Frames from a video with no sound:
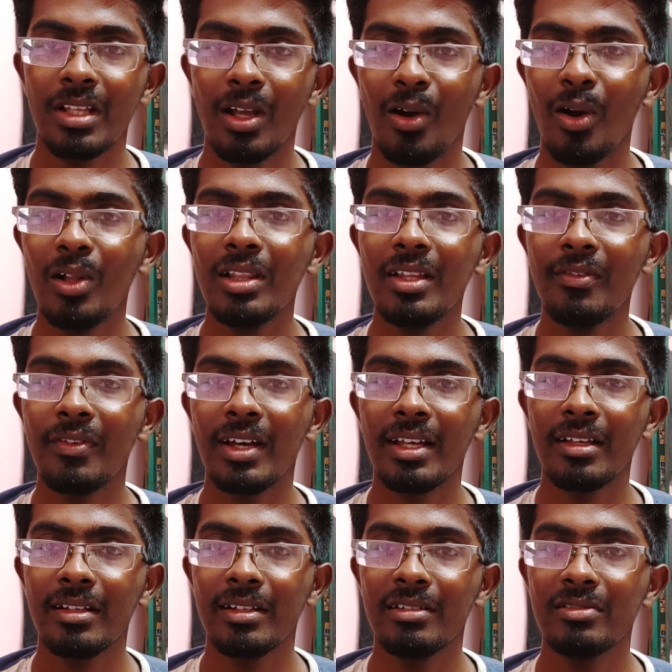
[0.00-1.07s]
all the
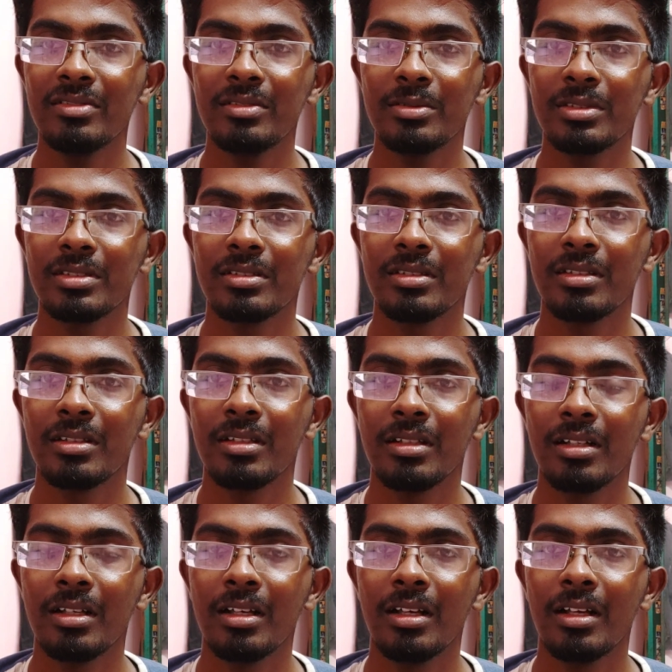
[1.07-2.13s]
5 curves
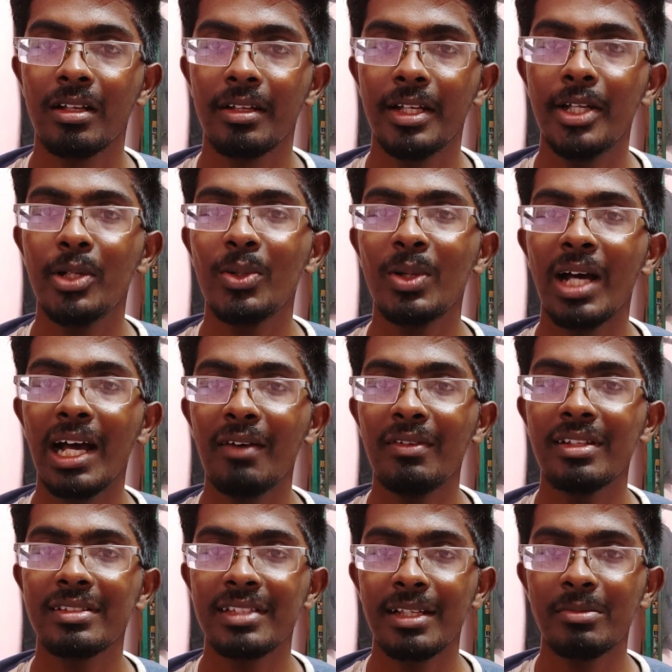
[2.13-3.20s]
need to have
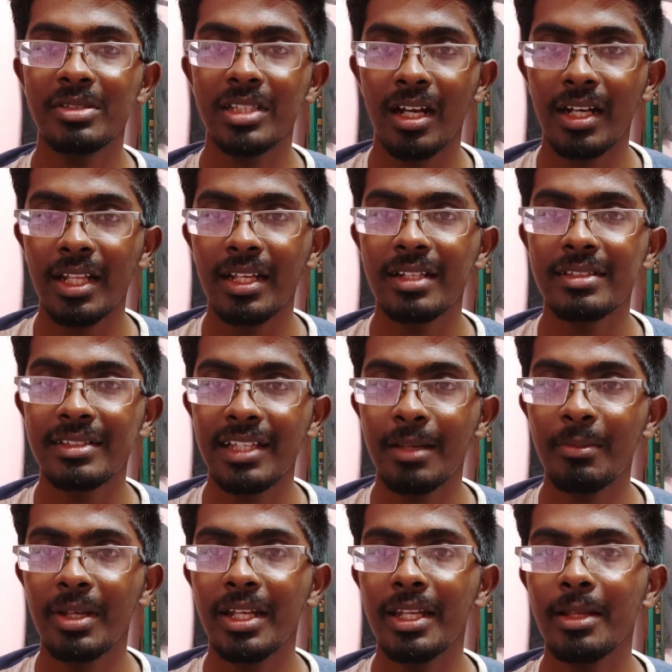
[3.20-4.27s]
the same starting and
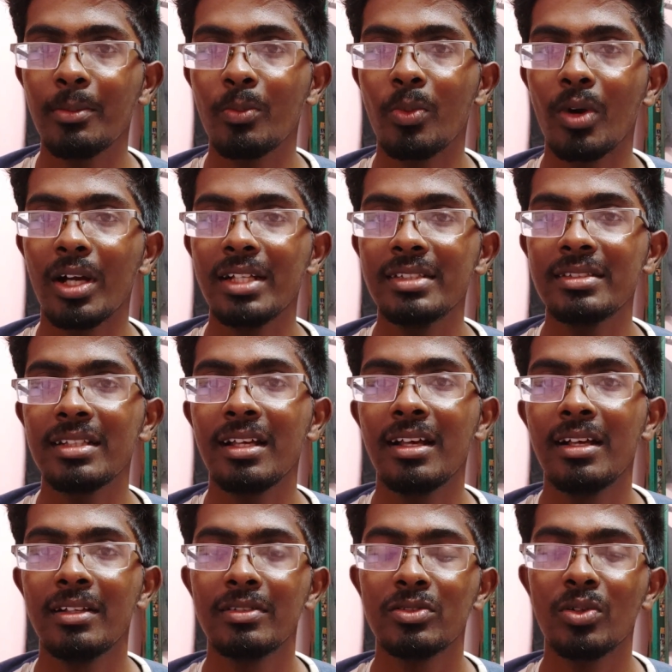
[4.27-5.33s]
same ending points.
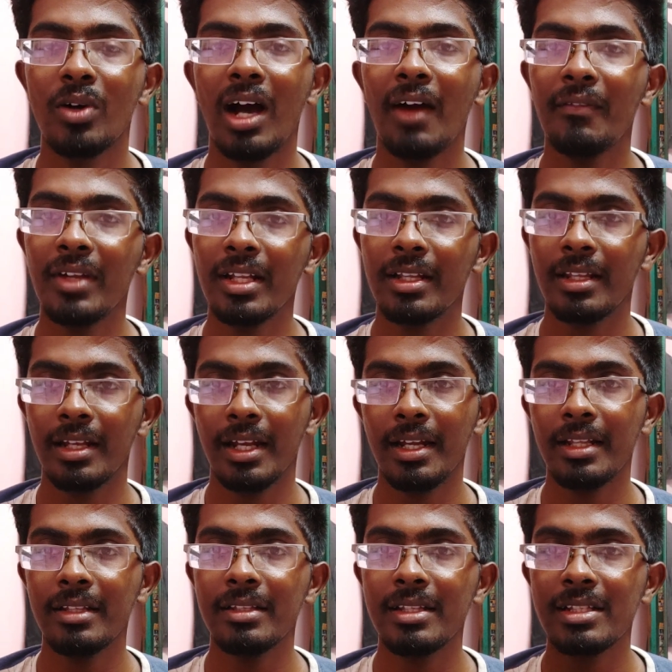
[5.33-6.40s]
So after
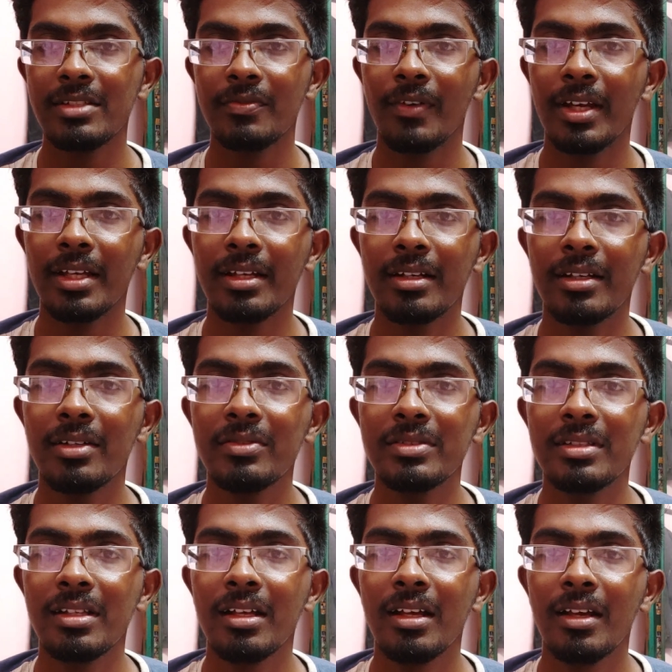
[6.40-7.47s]
creating these 5
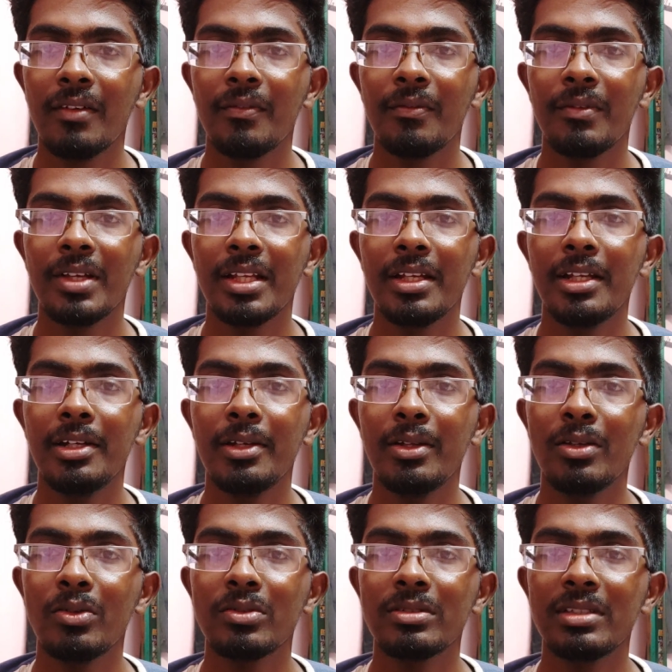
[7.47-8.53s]
curves, we need to
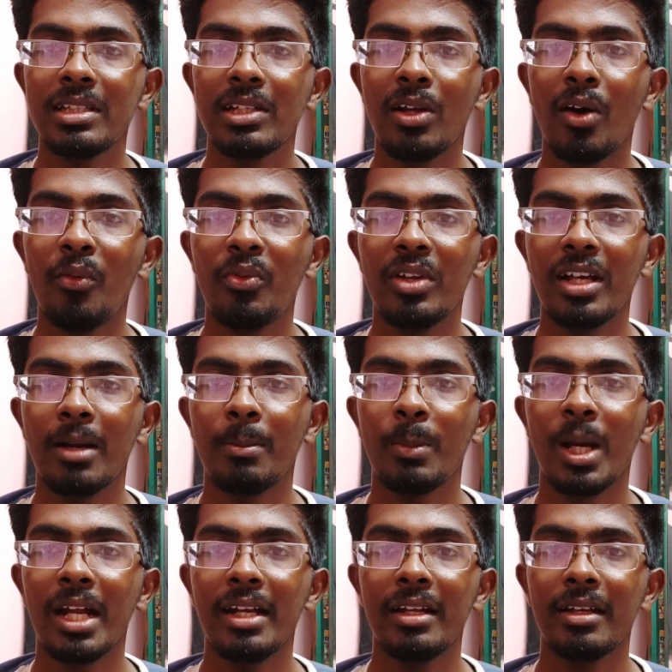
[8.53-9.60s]
use the loft
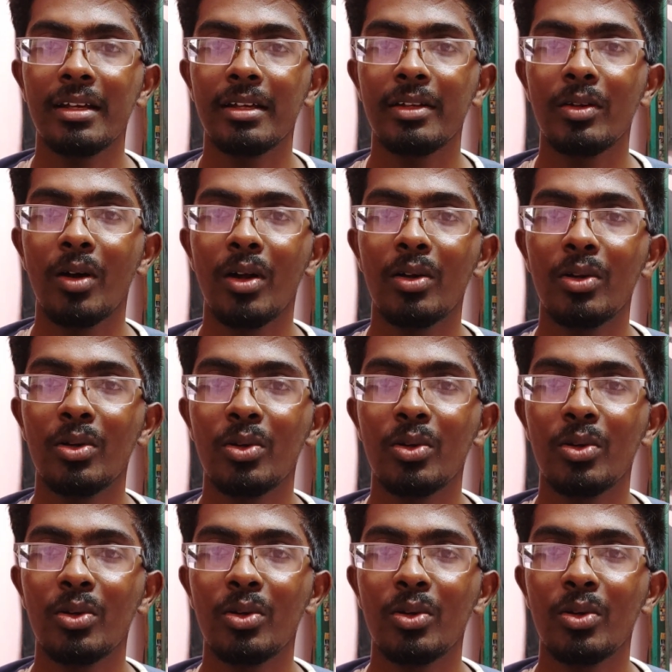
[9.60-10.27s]
command in order